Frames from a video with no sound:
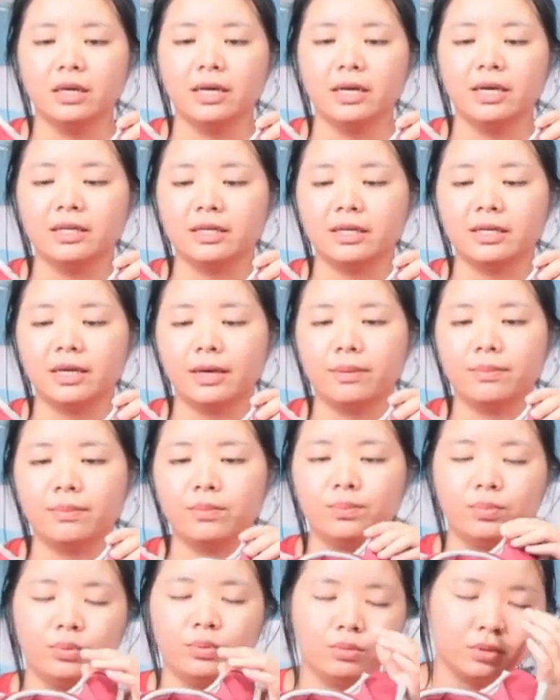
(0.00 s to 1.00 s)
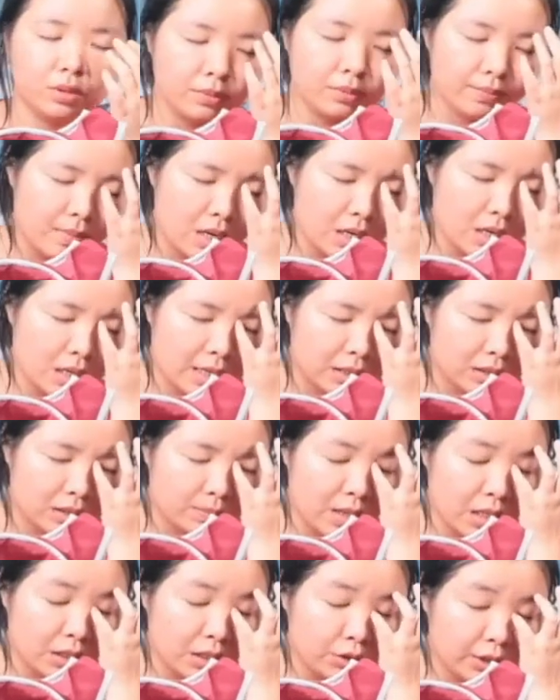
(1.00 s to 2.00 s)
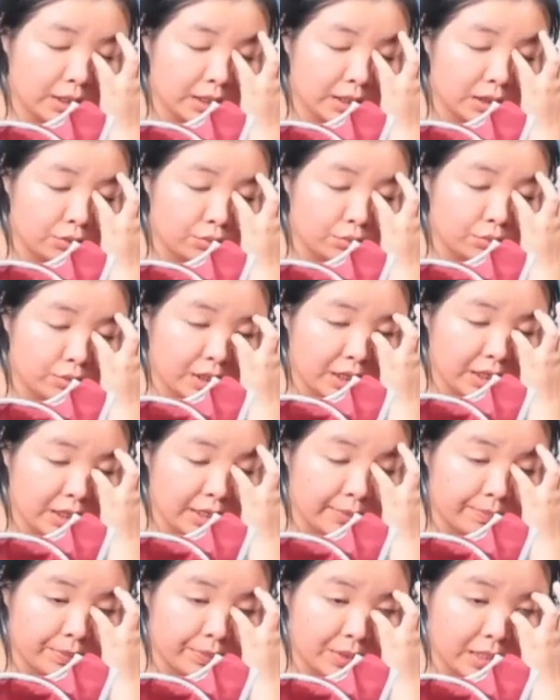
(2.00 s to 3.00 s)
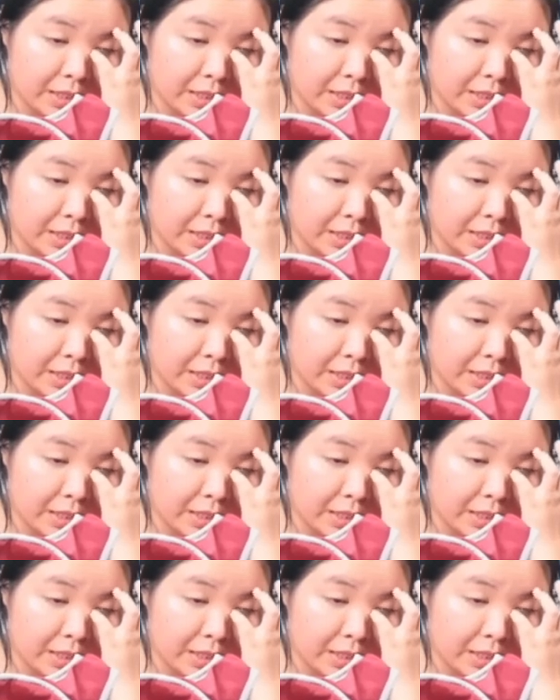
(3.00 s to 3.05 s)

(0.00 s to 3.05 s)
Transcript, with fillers: it can put mu as much as you can.